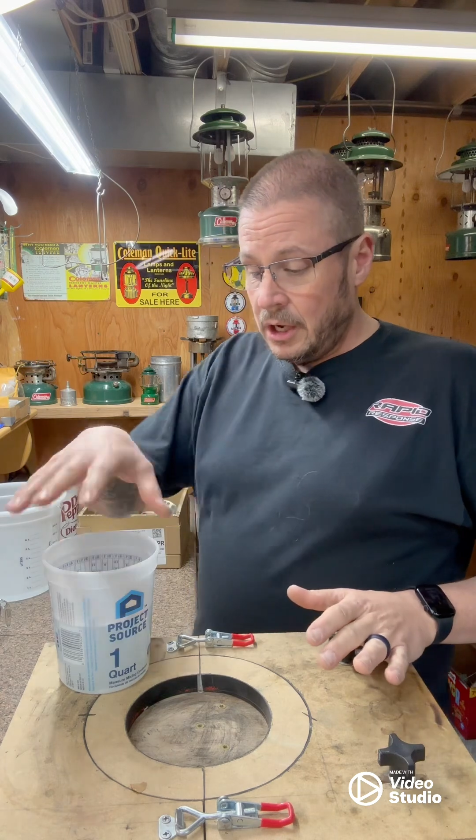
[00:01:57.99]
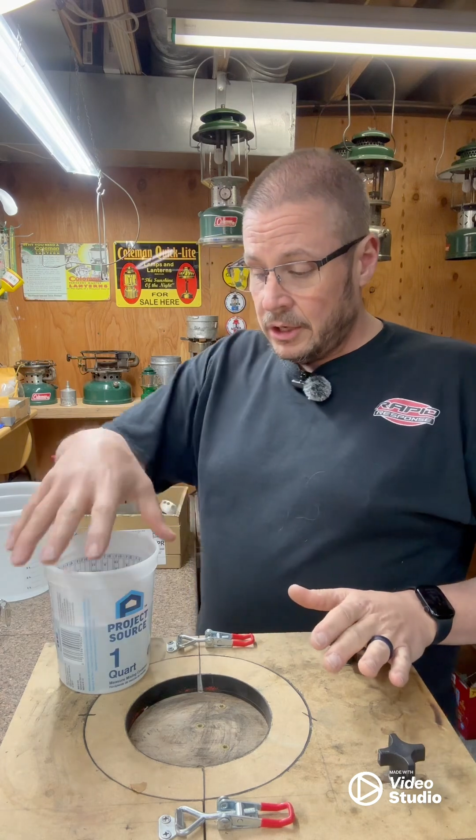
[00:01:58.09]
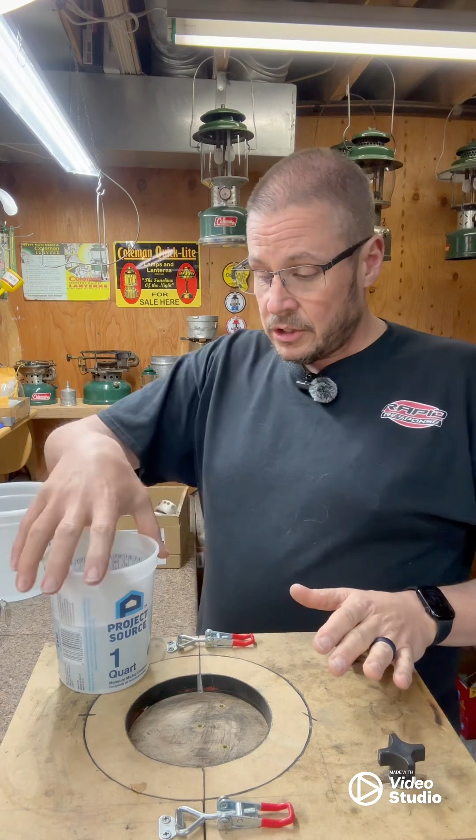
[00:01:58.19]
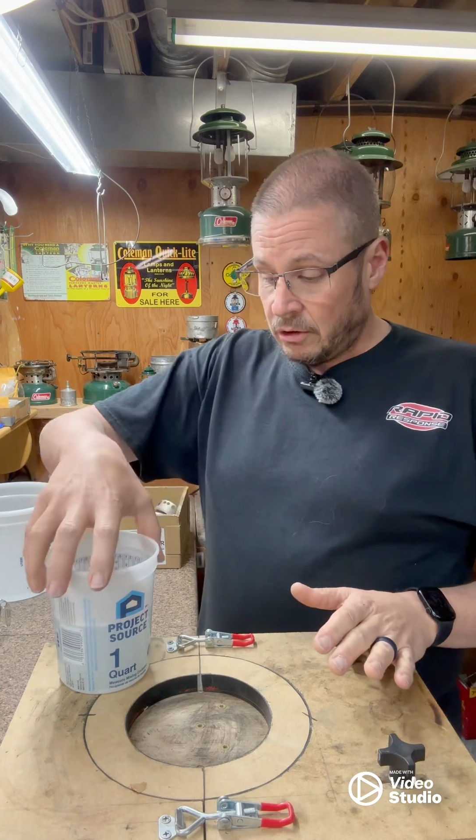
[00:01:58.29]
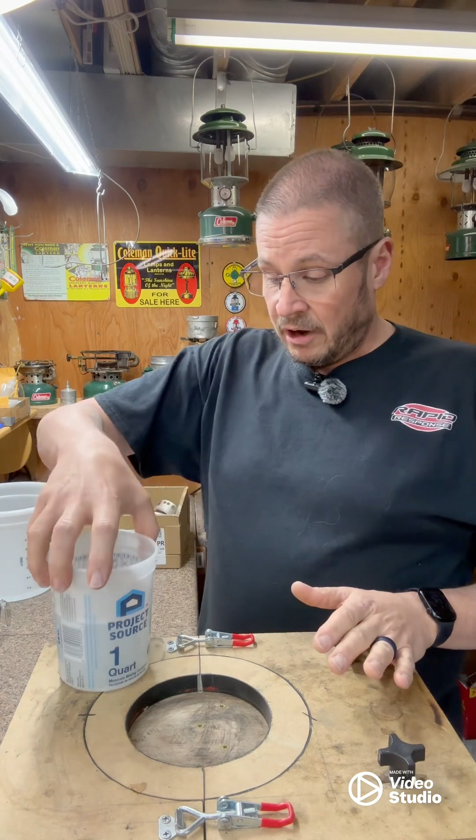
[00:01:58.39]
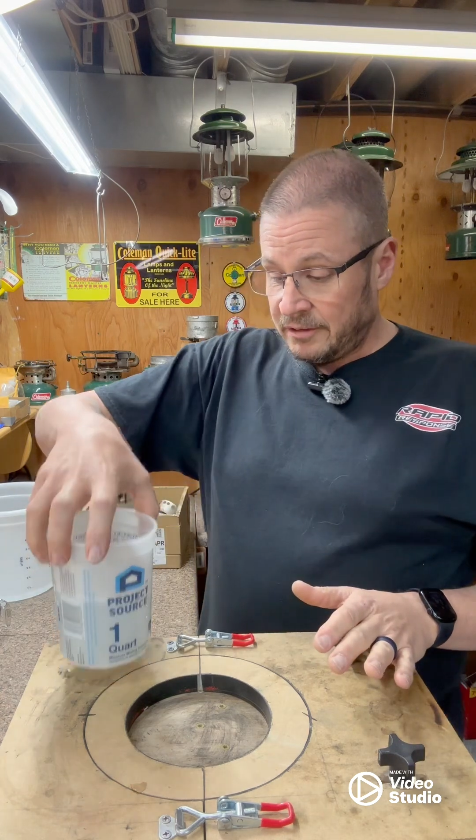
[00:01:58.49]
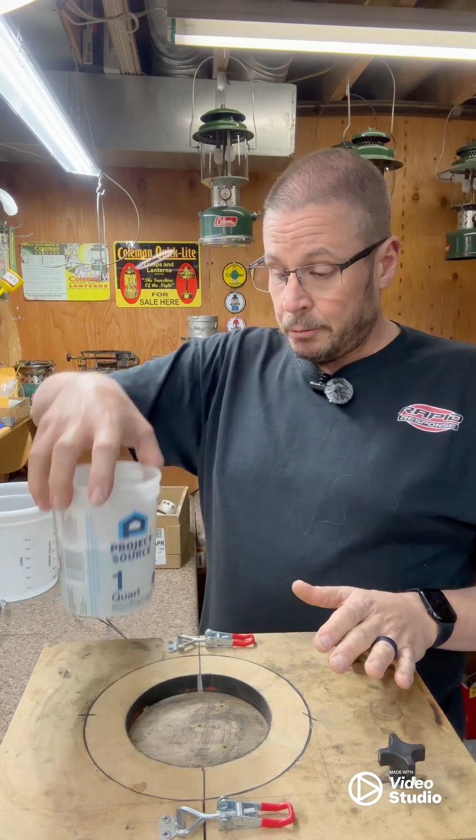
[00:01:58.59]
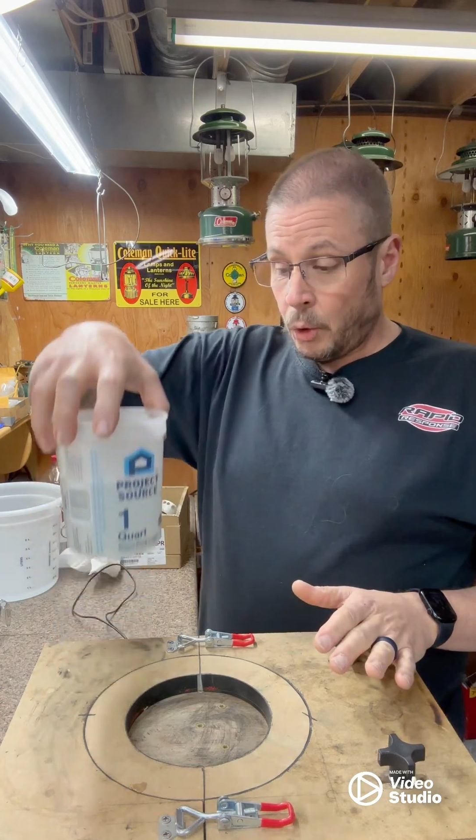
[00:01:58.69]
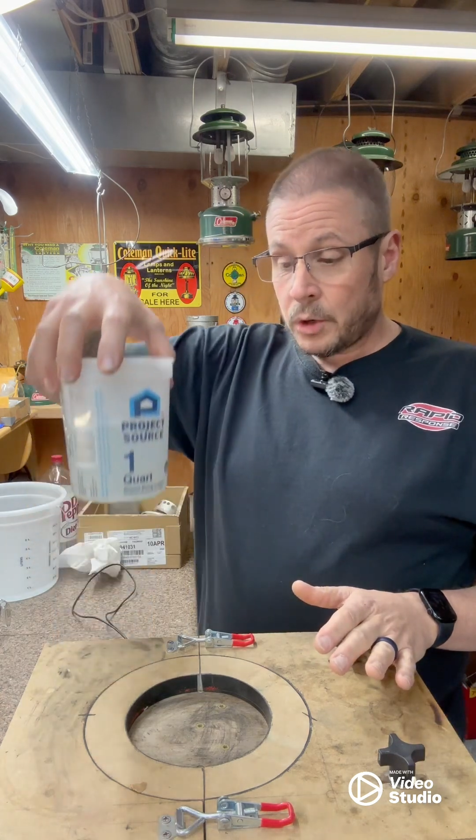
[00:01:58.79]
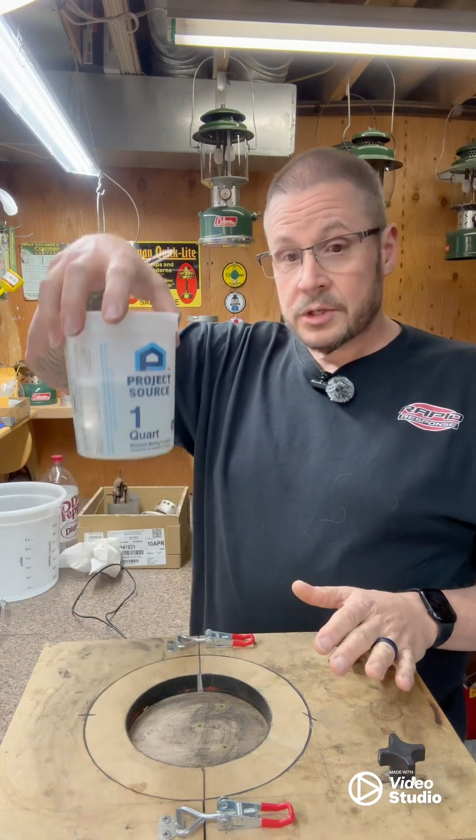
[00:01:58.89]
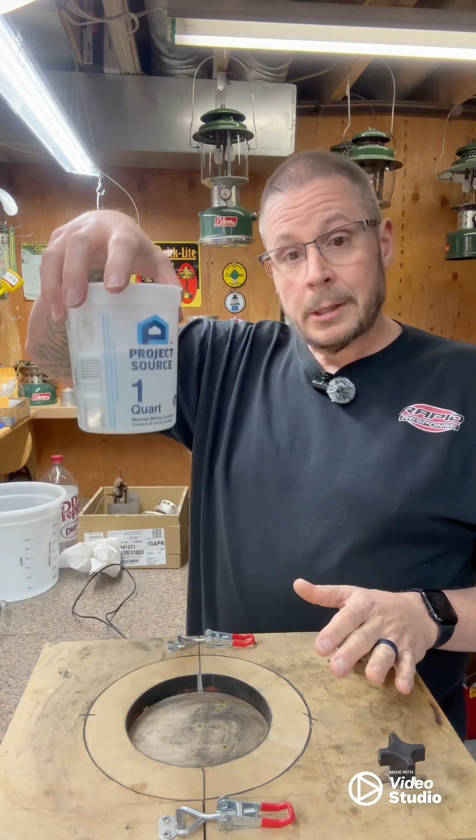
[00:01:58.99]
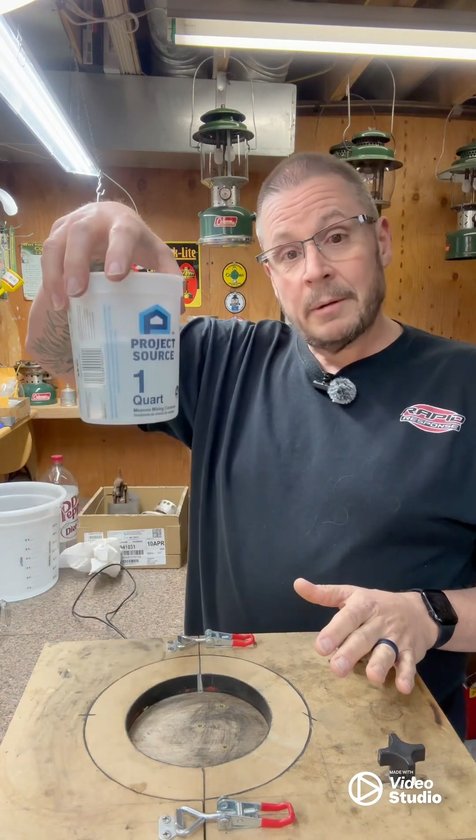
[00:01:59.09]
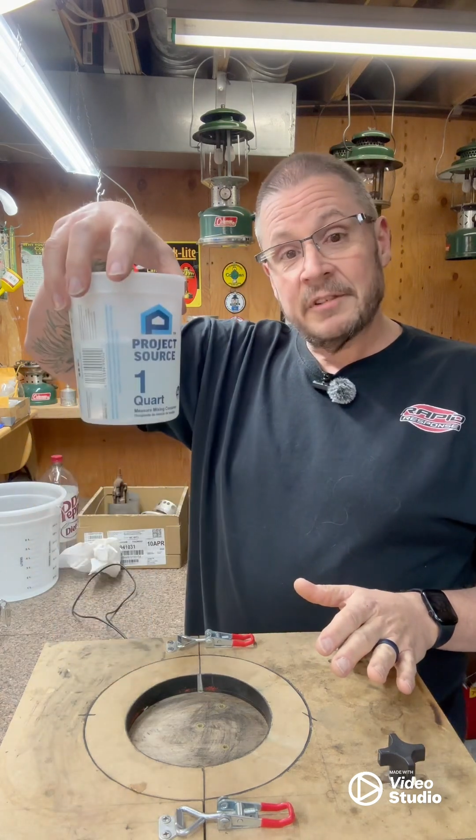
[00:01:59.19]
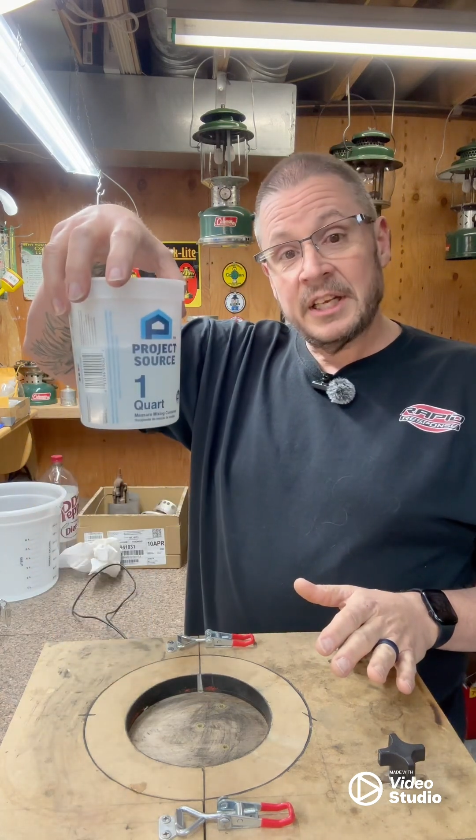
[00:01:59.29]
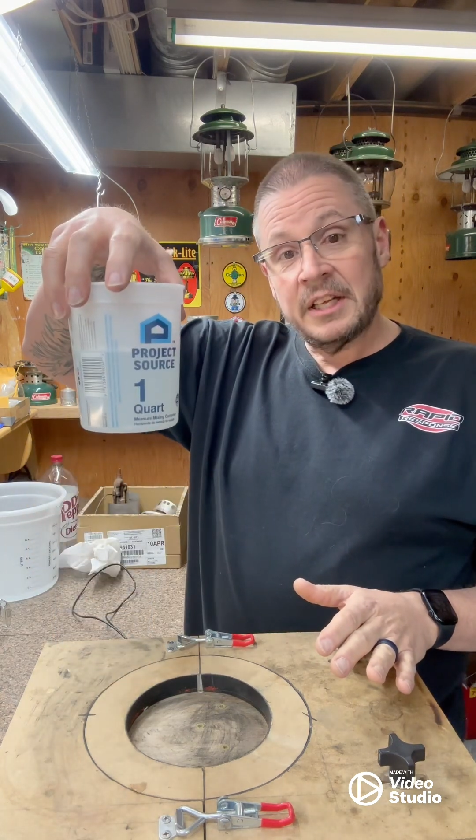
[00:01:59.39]
So I've poured some
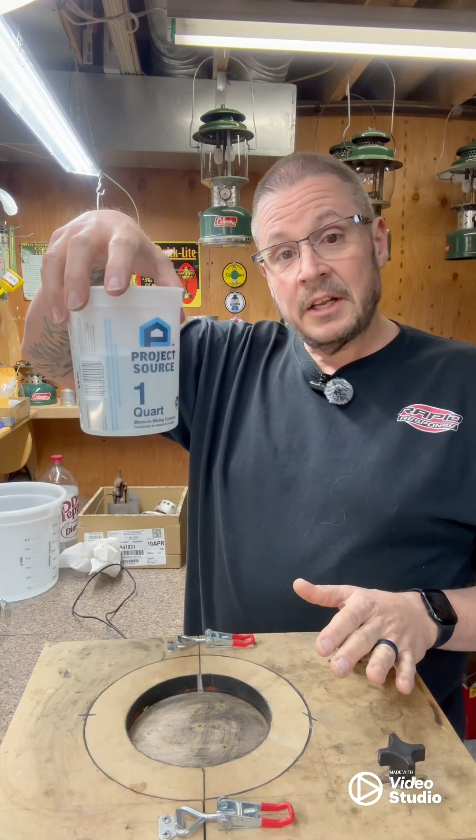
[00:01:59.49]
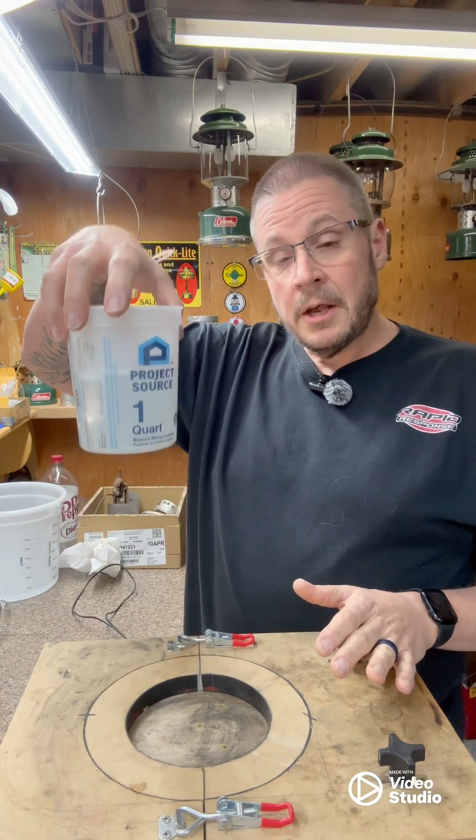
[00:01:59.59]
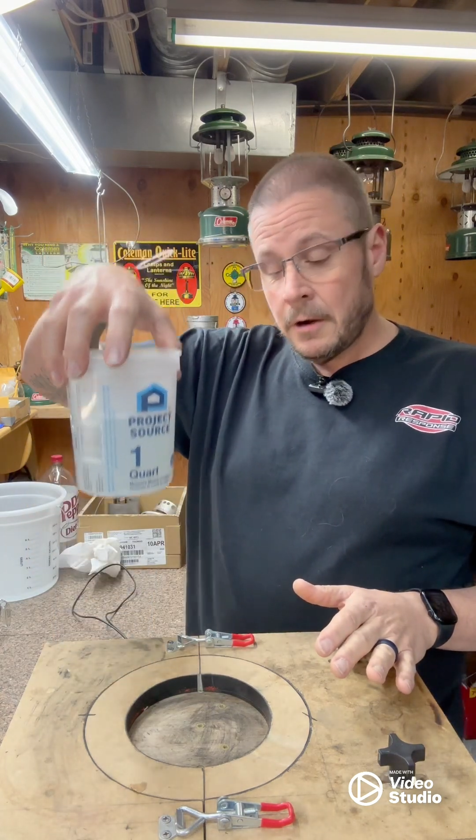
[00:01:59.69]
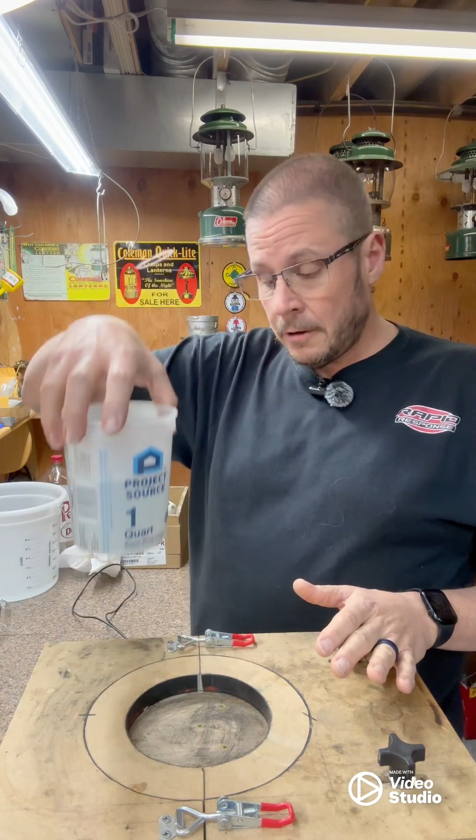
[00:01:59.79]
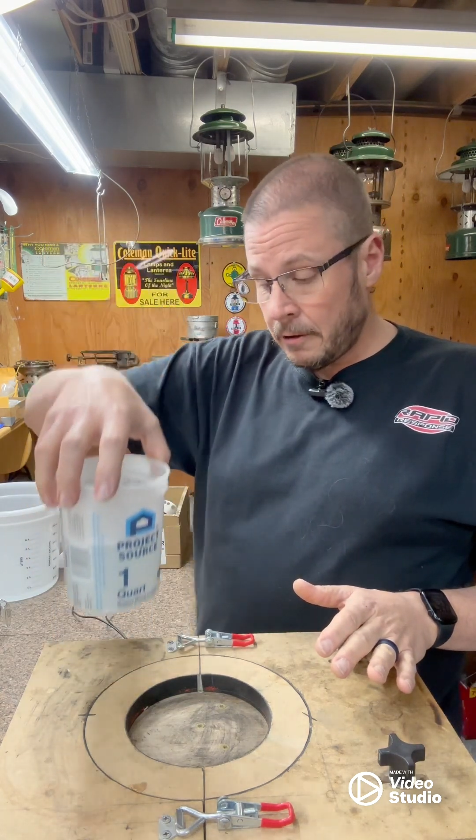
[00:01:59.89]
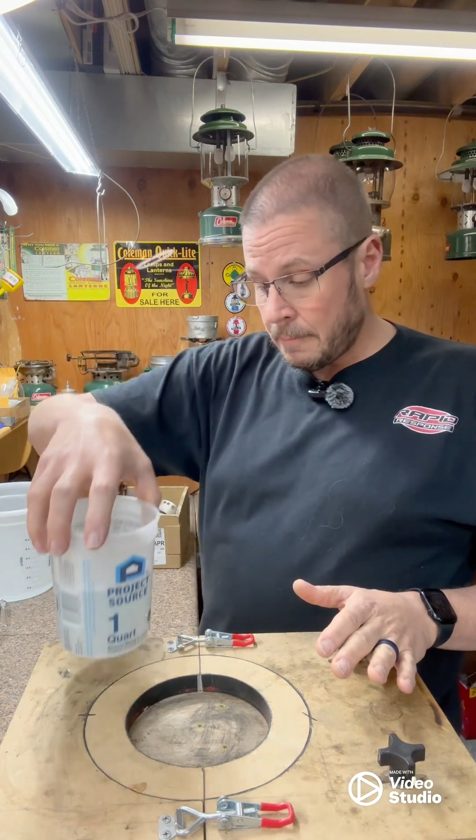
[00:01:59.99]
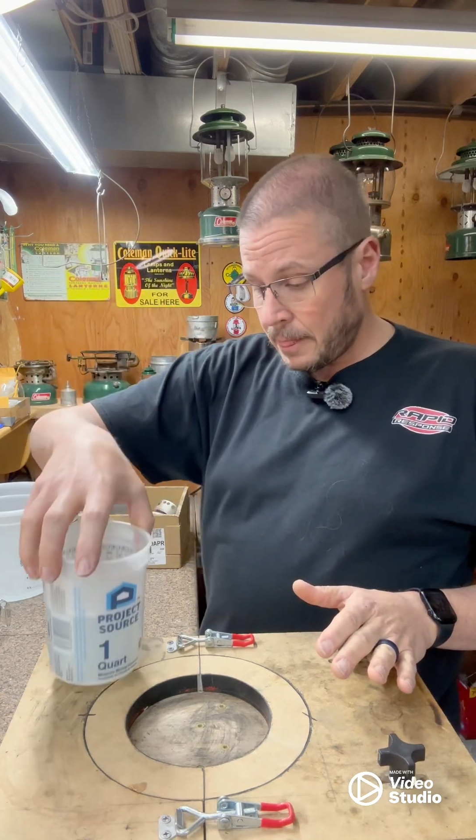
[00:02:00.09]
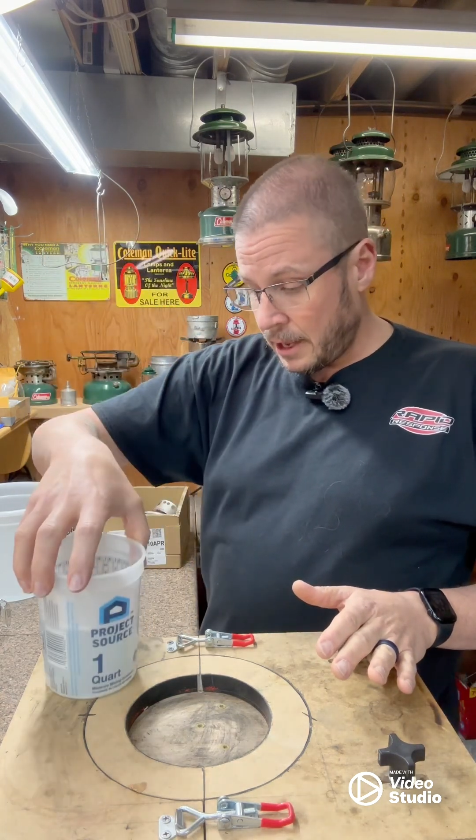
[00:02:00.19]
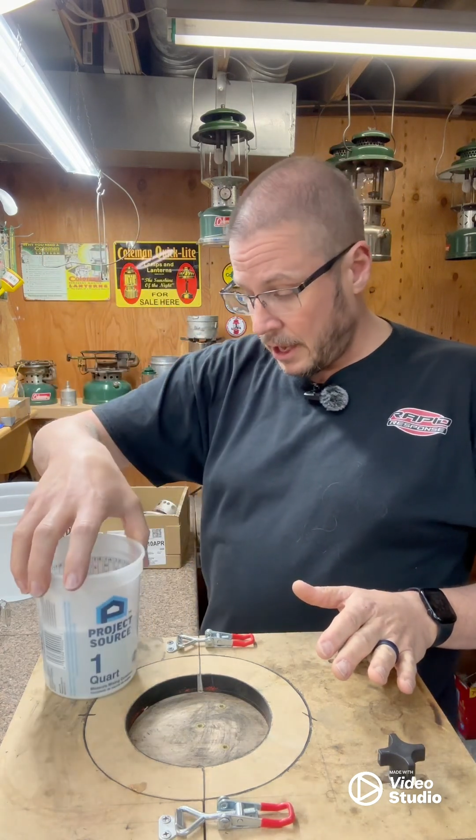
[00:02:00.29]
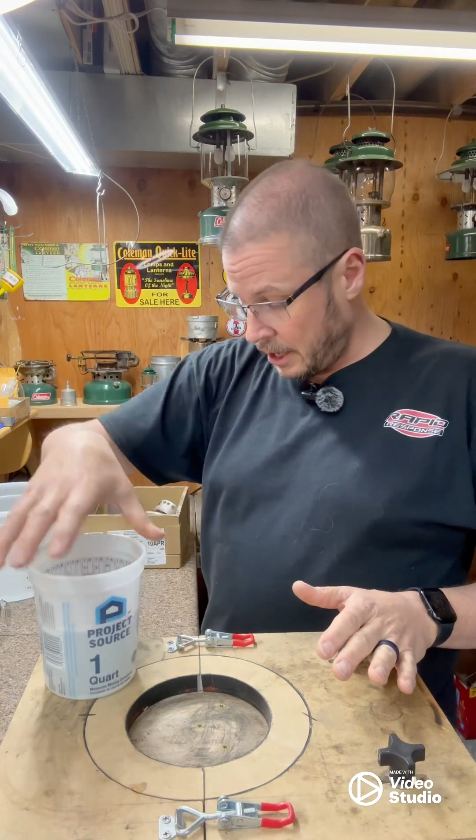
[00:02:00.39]
of it in here, and